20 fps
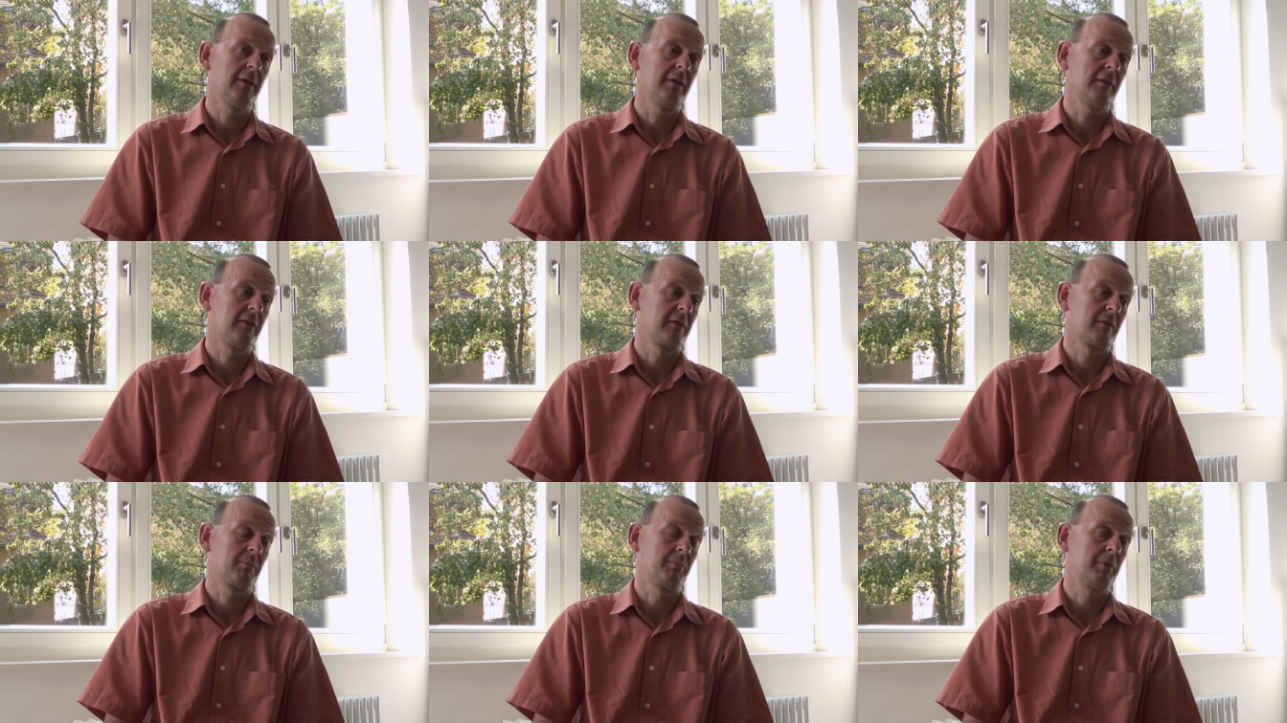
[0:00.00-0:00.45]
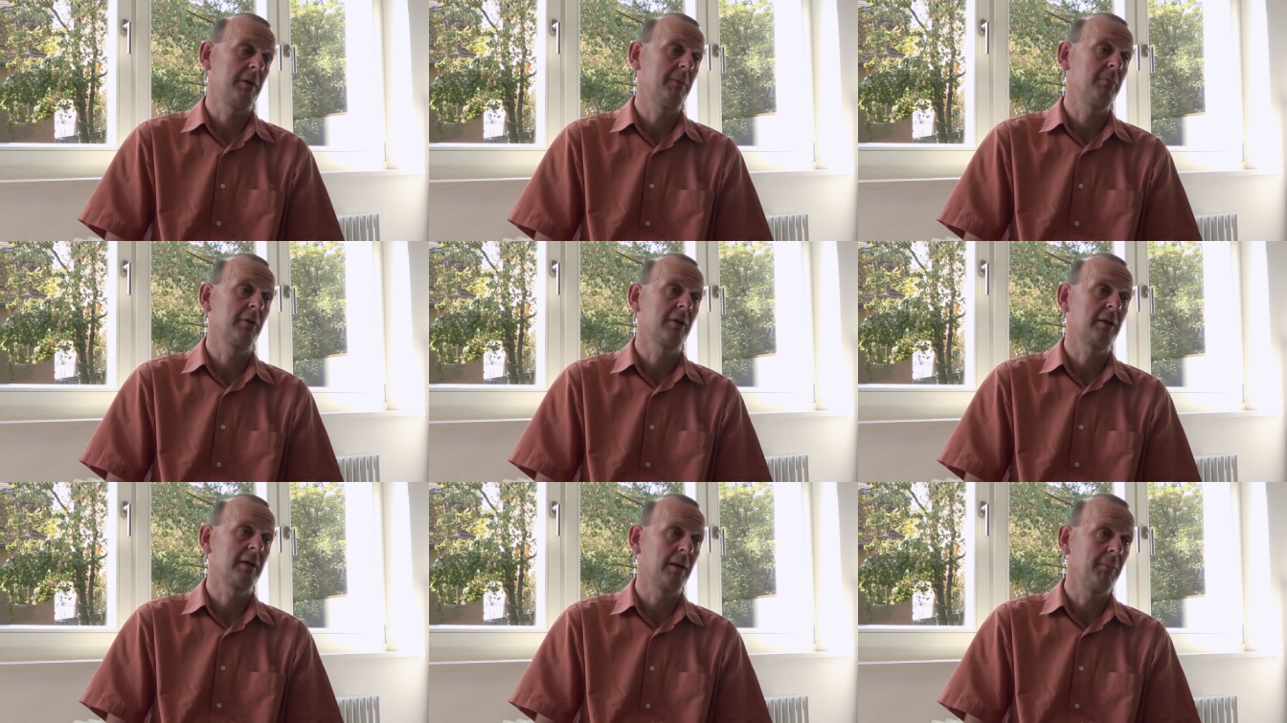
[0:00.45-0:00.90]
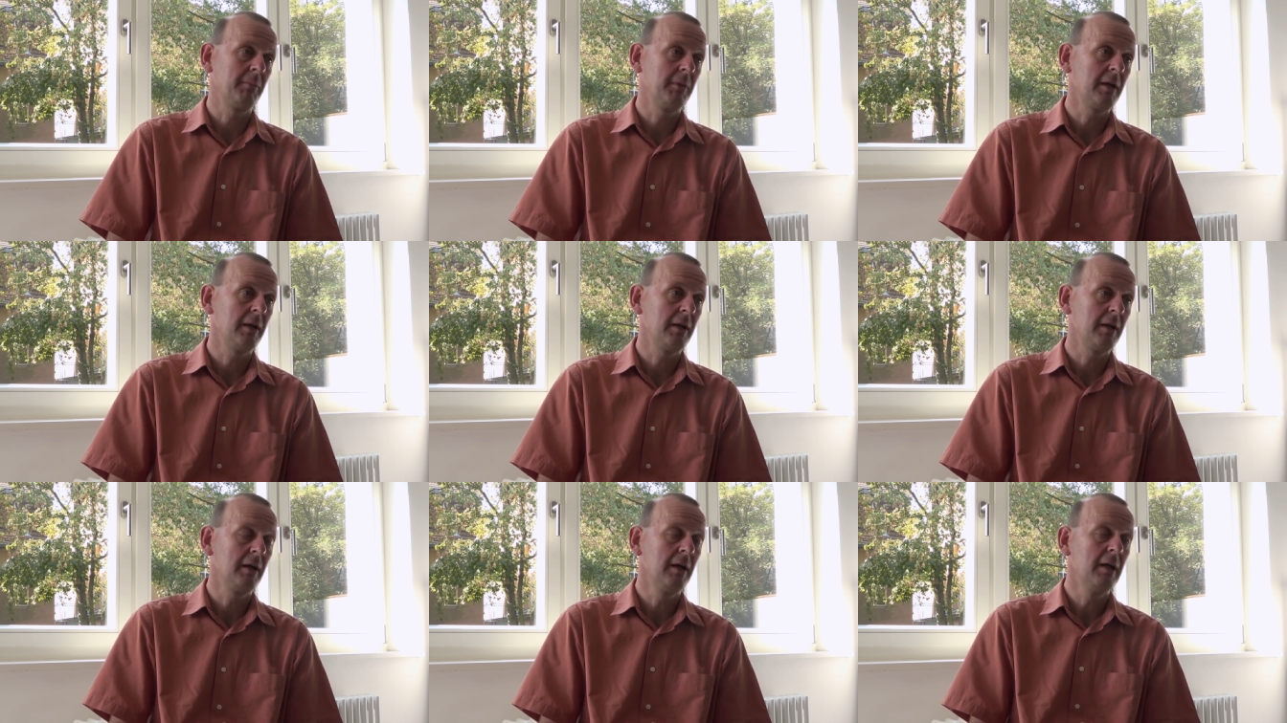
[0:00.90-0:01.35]
It's people come
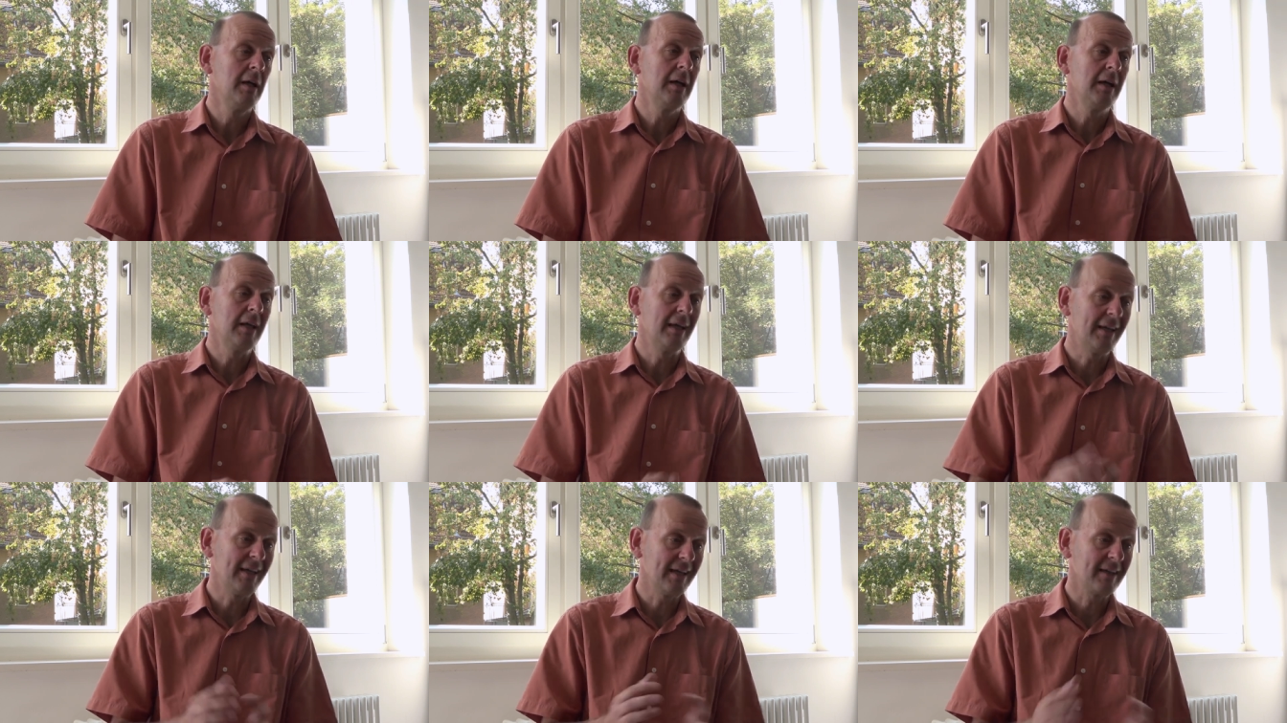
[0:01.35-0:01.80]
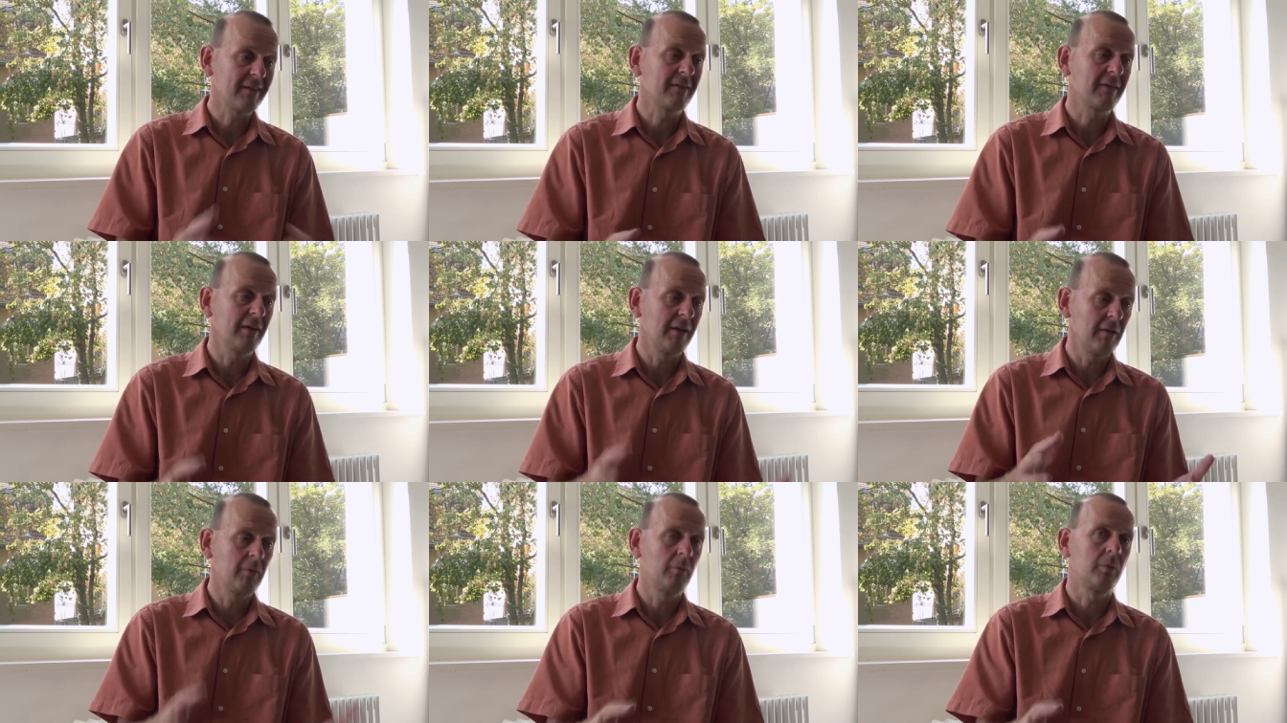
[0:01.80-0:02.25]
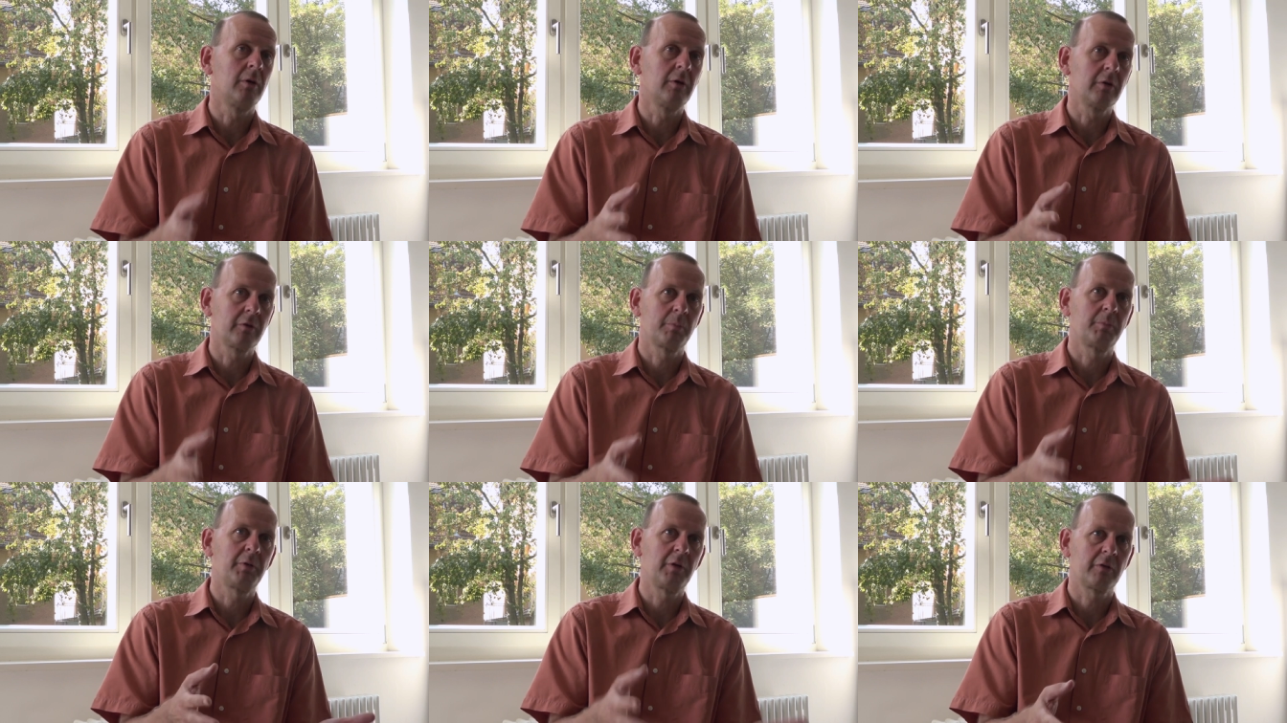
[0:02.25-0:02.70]
here, yes, it
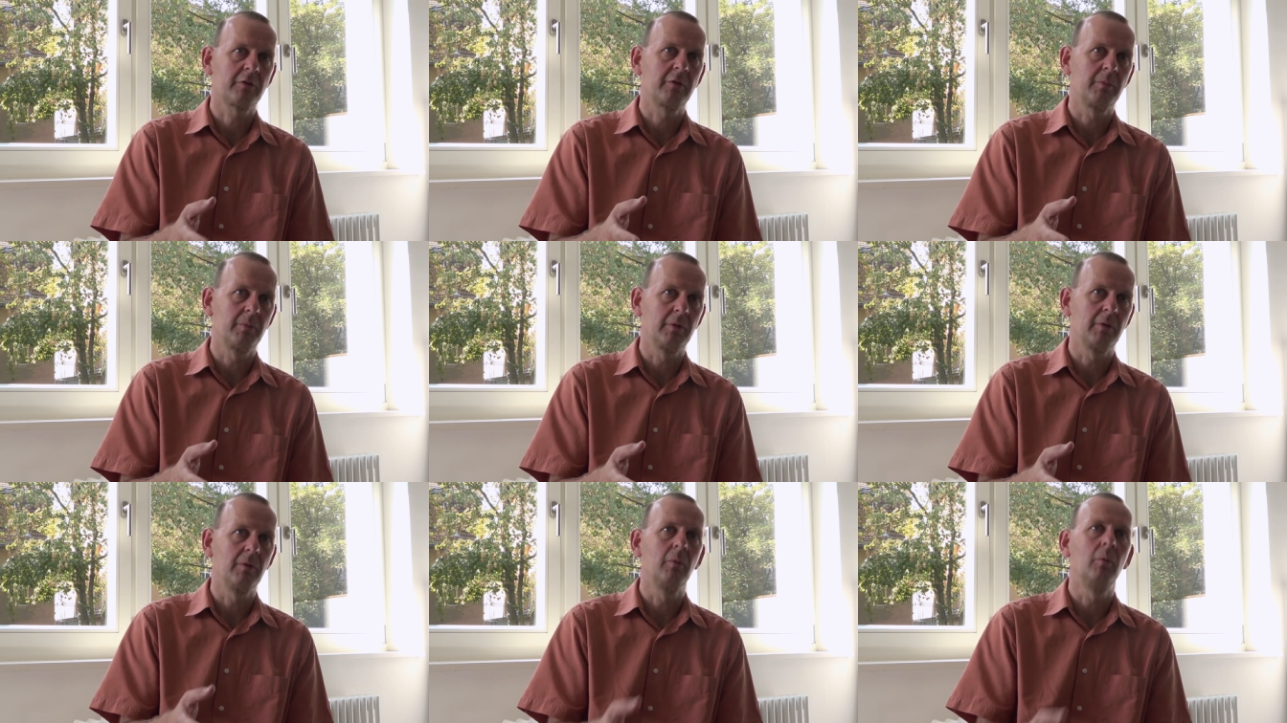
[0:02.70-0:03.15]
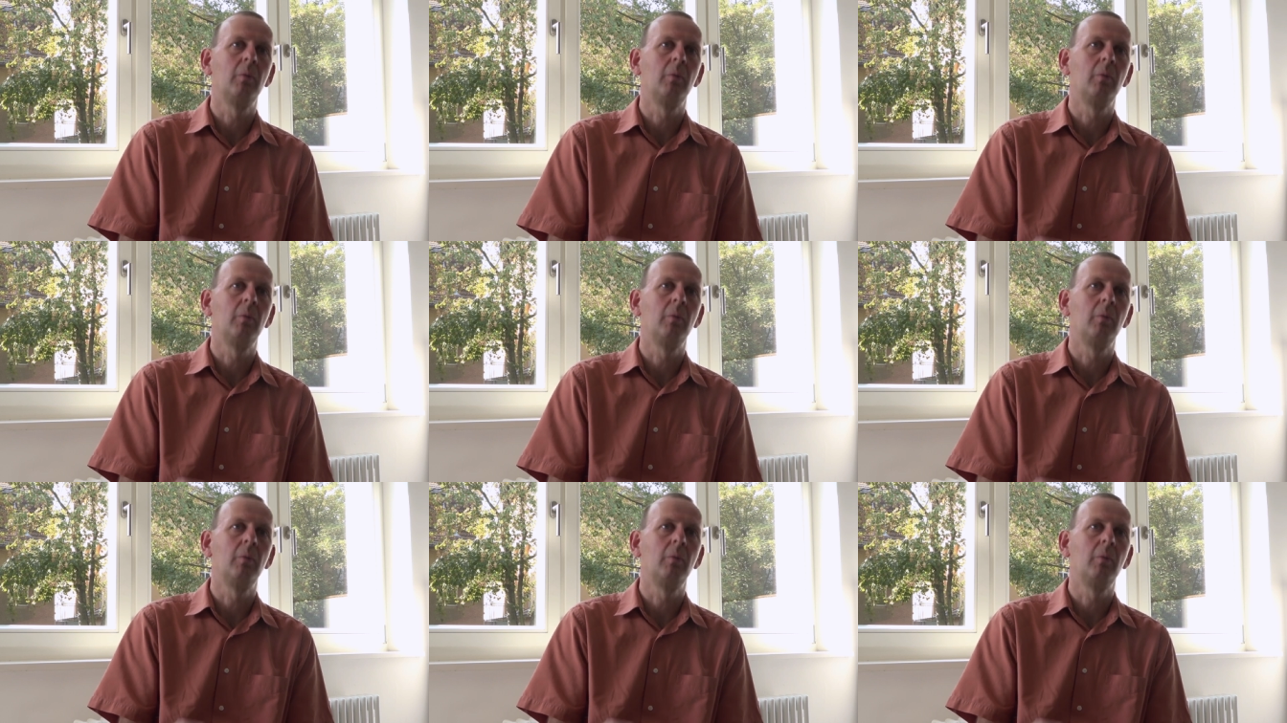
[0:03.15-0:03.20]
was possible.